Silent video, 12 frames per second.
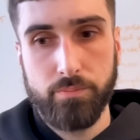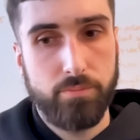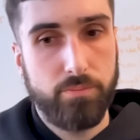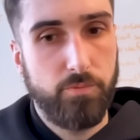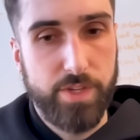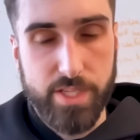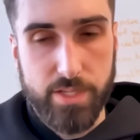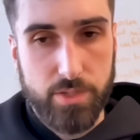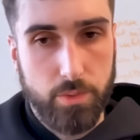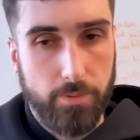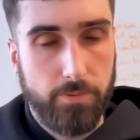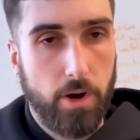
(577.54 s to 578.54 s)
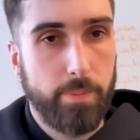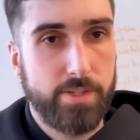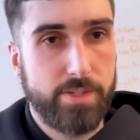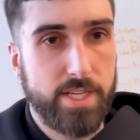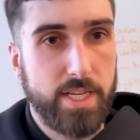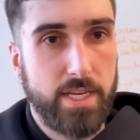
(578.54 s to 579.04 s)
visits to a
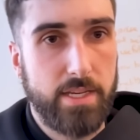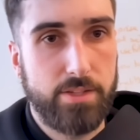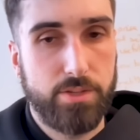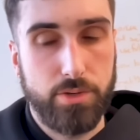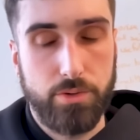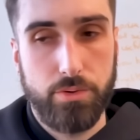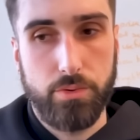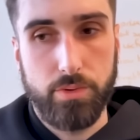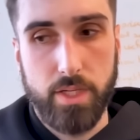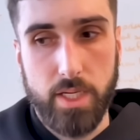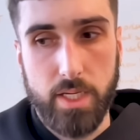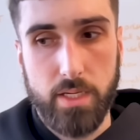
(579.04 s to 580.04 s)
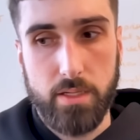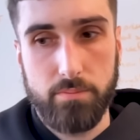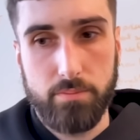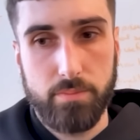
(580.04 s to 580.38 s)
pharmacy to the